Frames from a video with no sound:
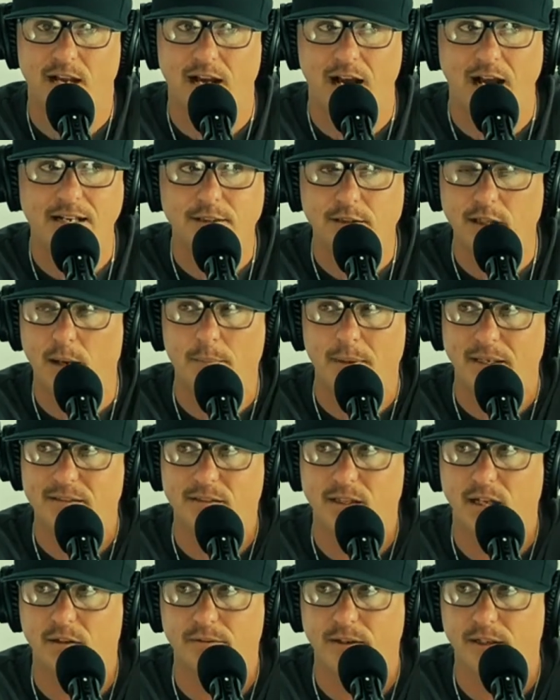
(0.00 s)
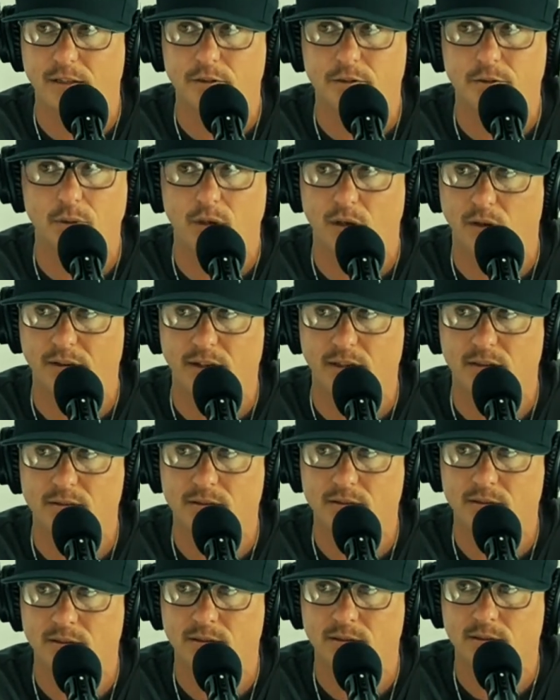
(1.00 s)
I taught myself how to do all
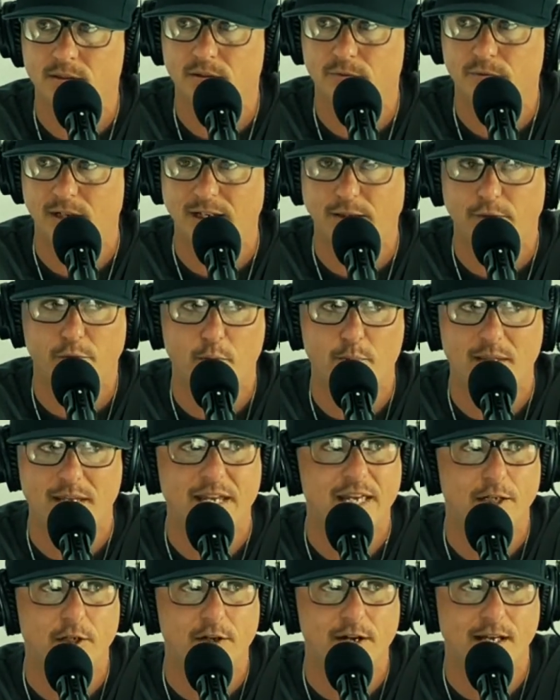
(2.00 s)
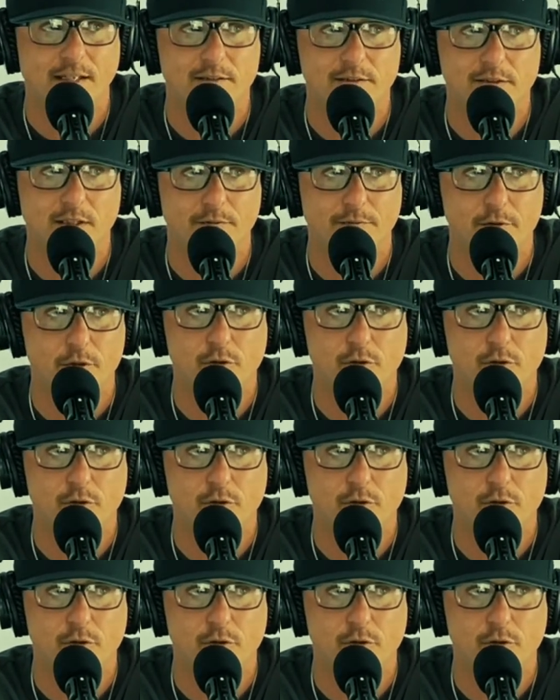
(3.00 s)
this, like from the internet and stuff.